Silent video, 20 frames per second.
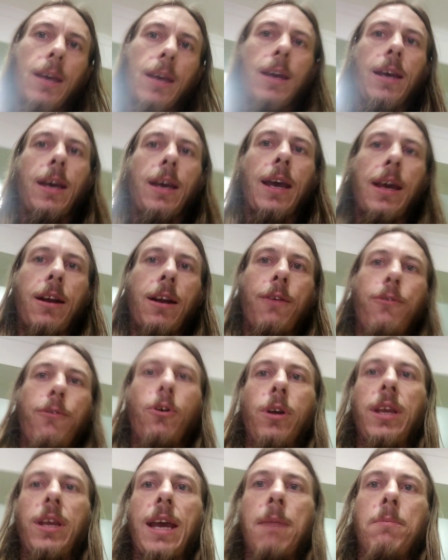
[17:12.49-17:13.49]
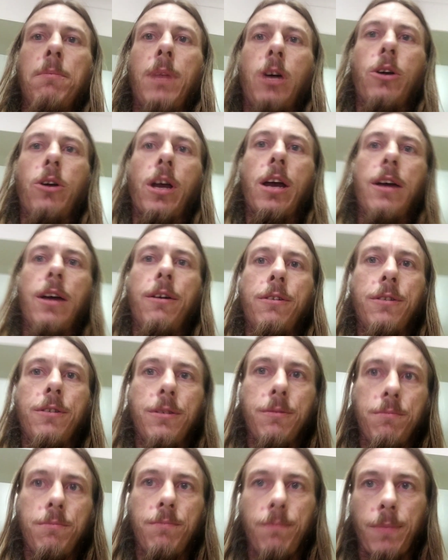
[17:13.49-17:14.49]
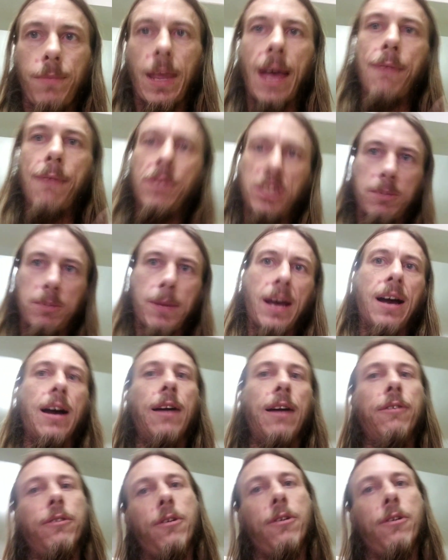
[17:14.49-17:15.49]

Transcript: and I thought, yep, I'll go and have a spa and